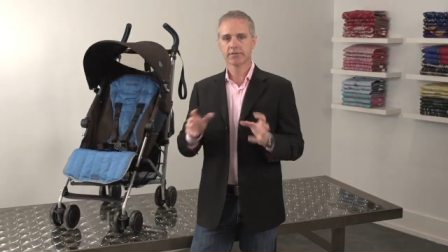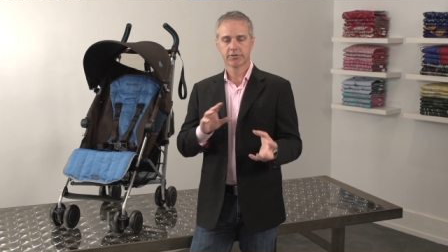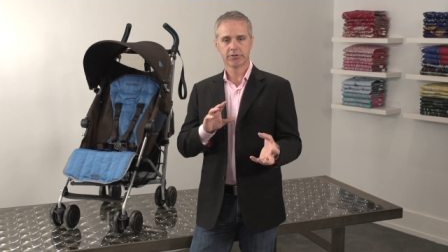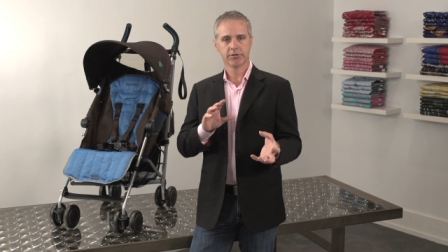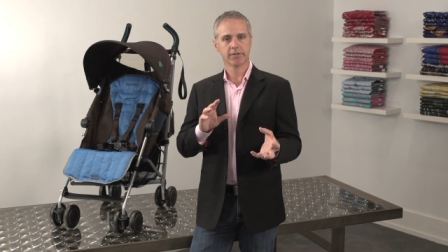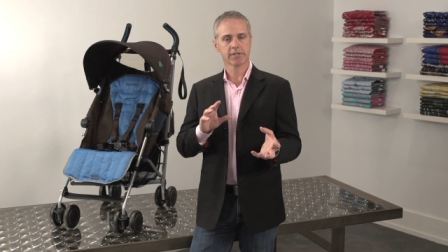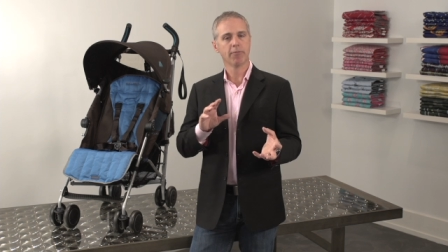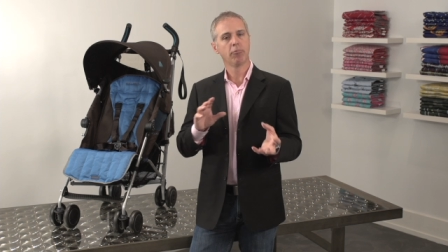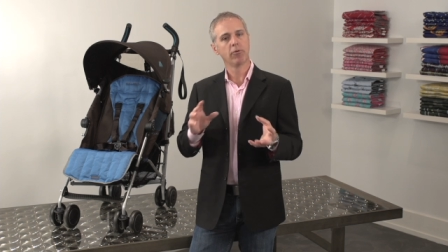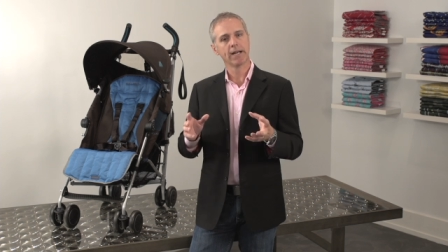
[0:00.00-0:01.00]
but what I'll do is
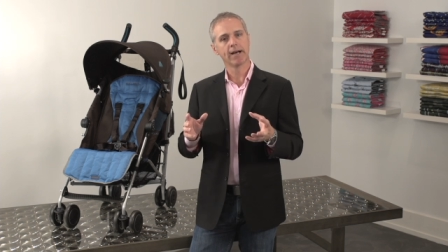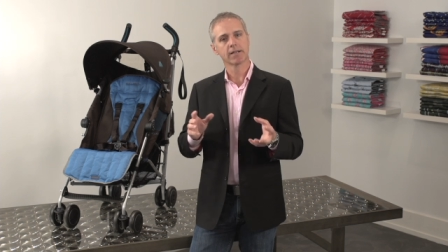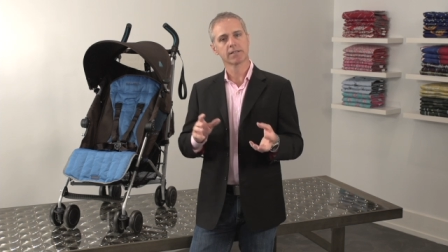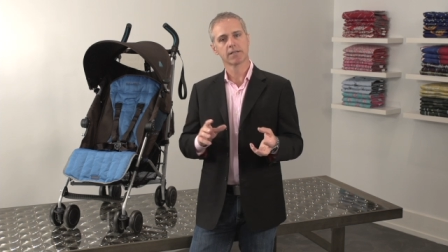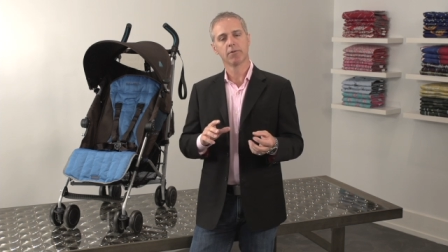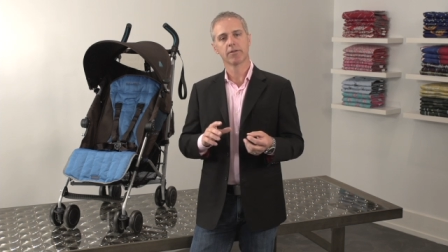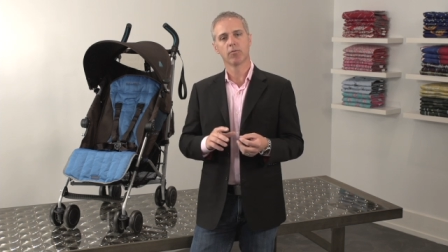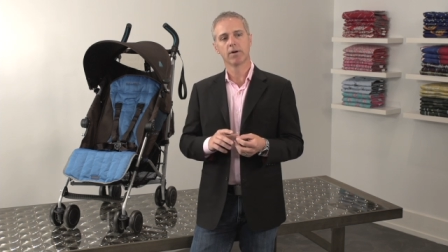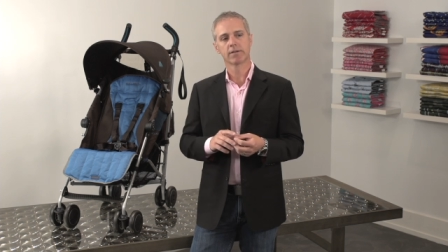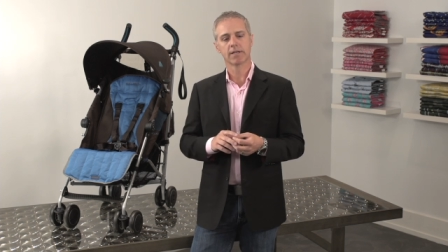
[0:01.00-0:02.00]
I'll point out some of
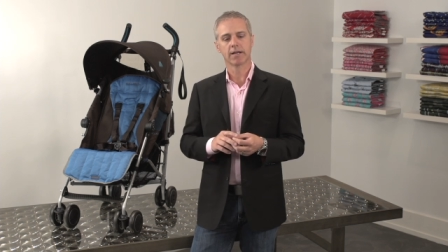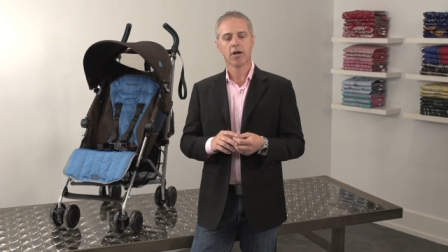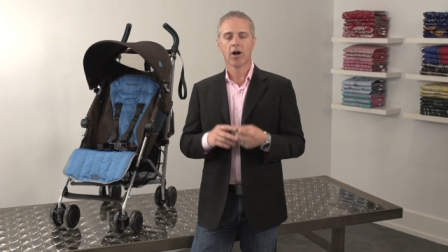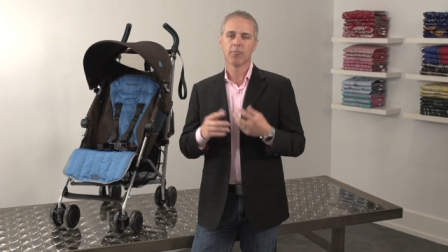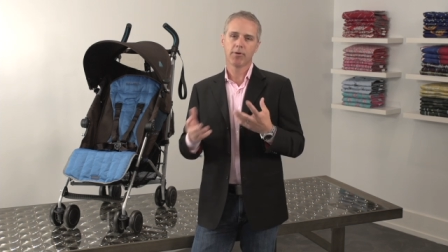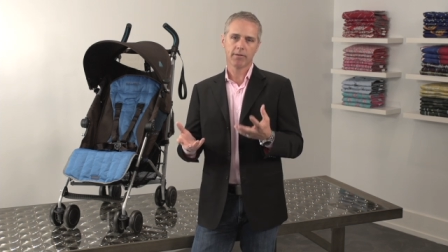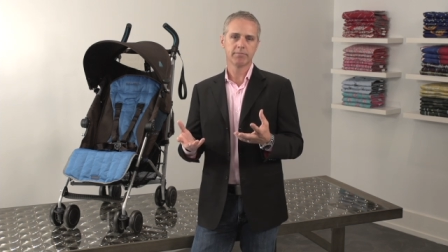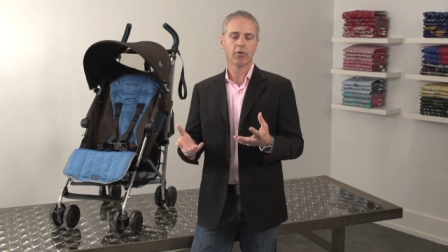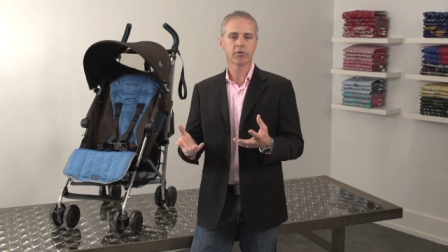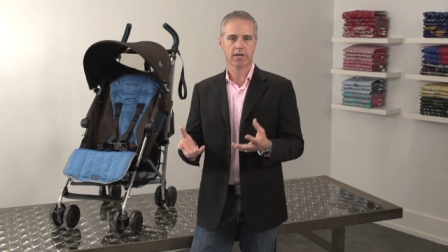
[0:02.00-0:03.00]
the ones that are
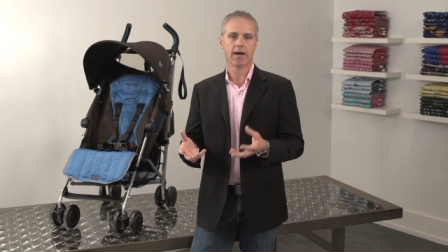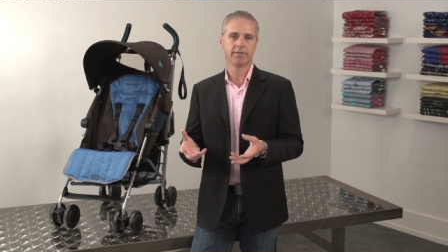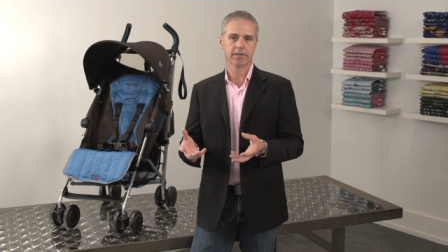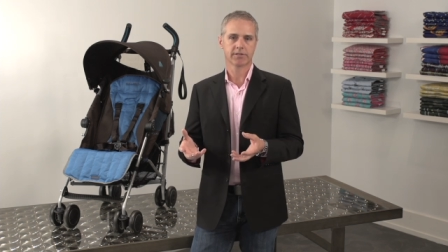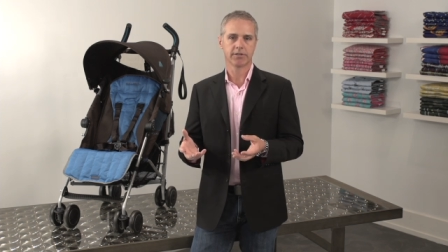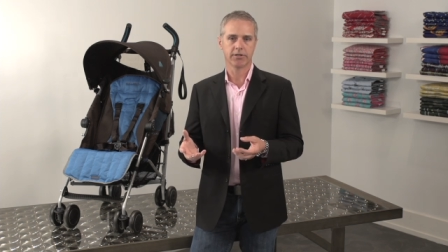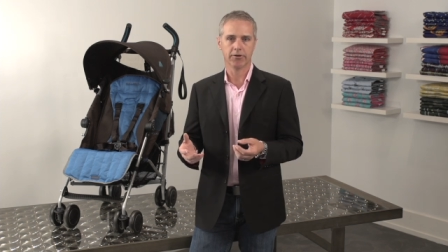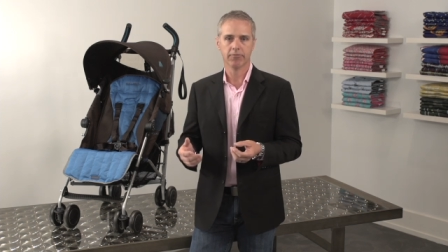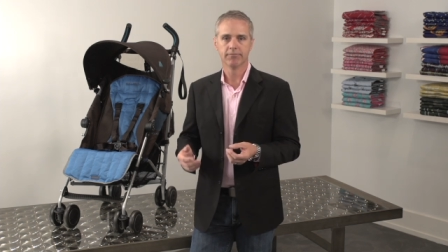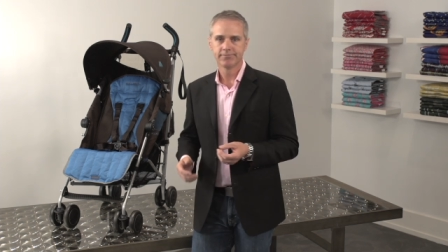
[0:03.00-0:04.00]
probably most obvious to
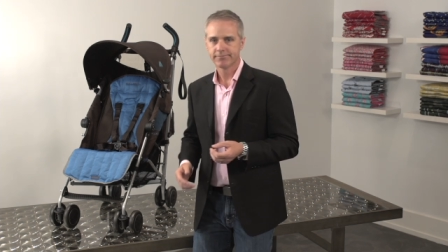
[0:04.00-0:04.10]
you.